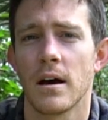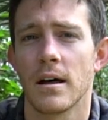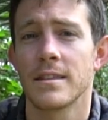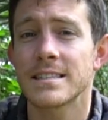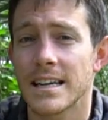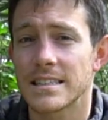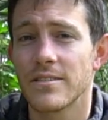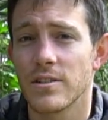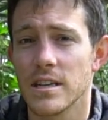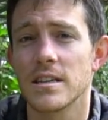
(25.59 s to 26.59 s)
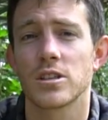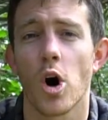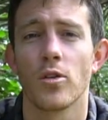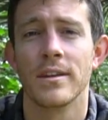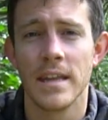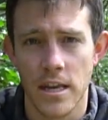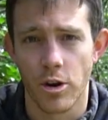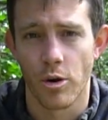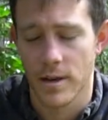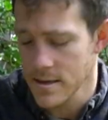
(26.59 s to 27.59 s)
This activity is called a nitty
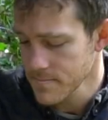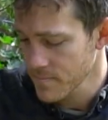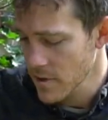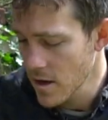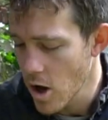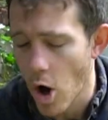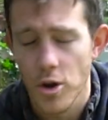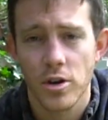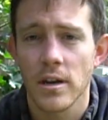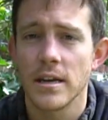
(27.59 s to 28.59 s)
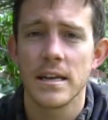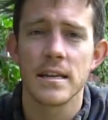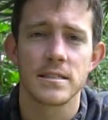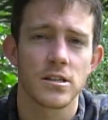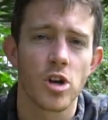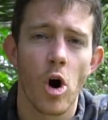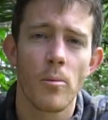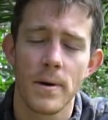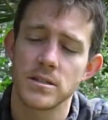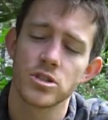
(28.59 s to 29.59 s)
gritty. All you're going to need is a tall
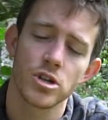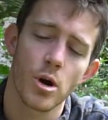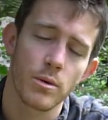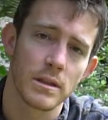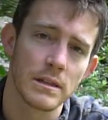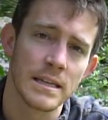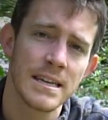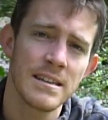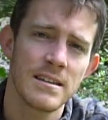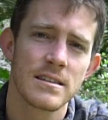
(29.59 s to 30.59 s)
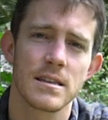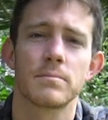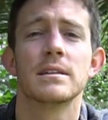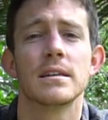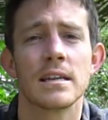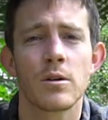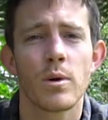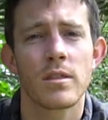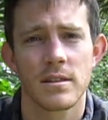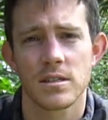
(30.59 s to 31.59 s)
mason jar with a lid, something to dig
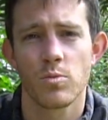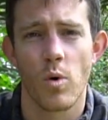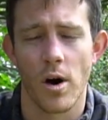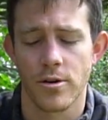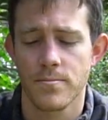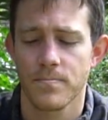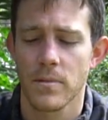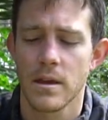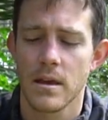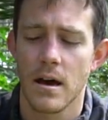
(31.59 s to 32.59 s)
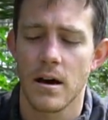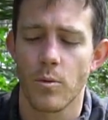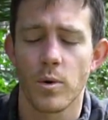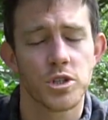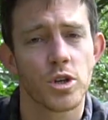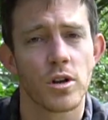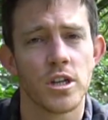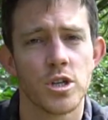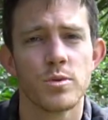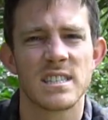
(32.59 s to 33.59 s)
with, and some water. What you're going to
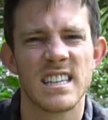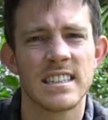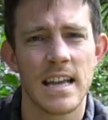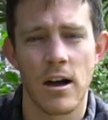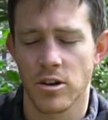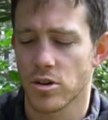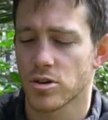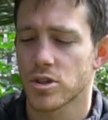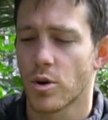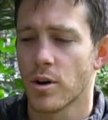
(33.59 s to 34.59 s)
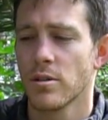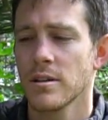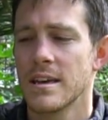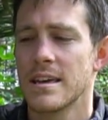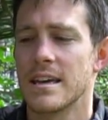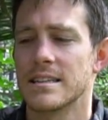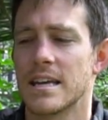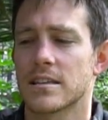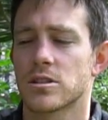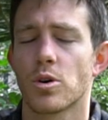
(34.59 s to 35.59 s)
do is dig down in your soil and
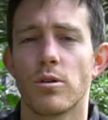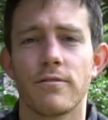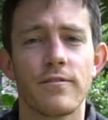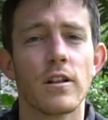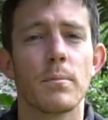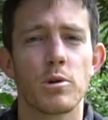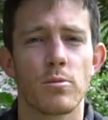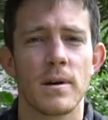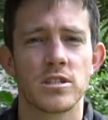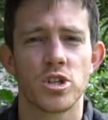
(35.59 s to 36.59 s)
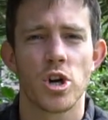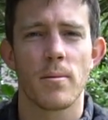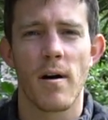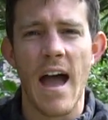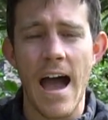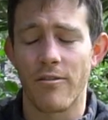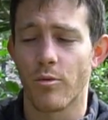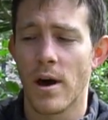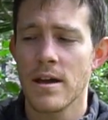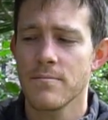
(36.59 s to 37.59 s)
take the soil and fill up your mason jar about
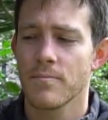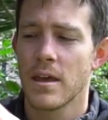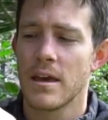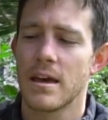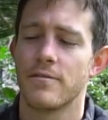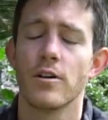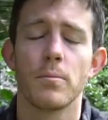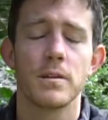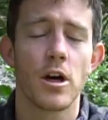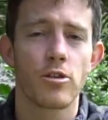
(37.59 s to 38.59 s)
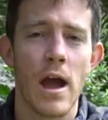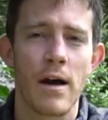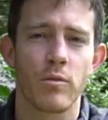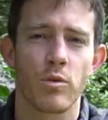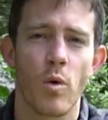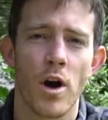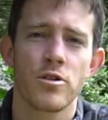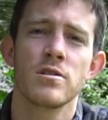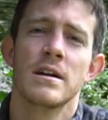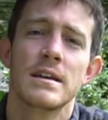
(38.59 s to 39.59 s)
halfway, fill up the other half with
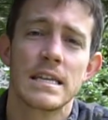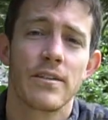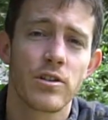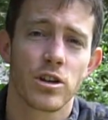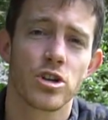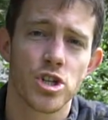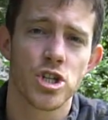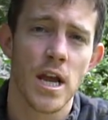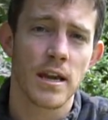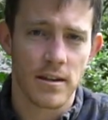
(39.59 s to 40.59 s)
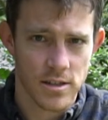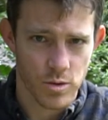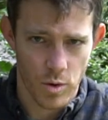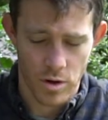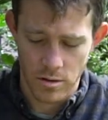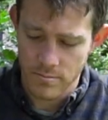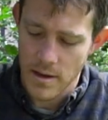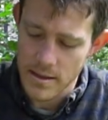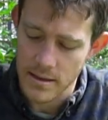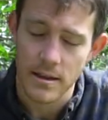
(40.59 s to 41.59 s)
water, give it a good shake and a swirl,
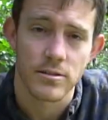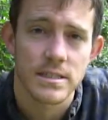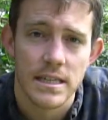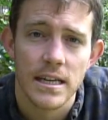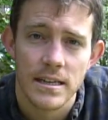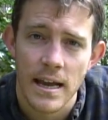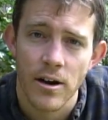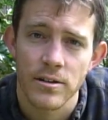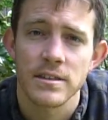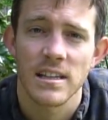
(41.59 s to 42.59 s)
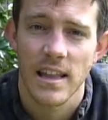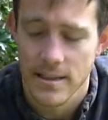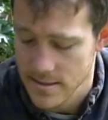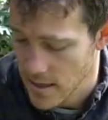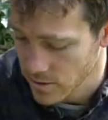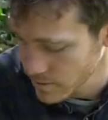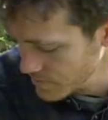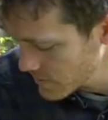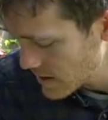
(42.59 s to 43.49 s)
and then go stick it down to let it settle.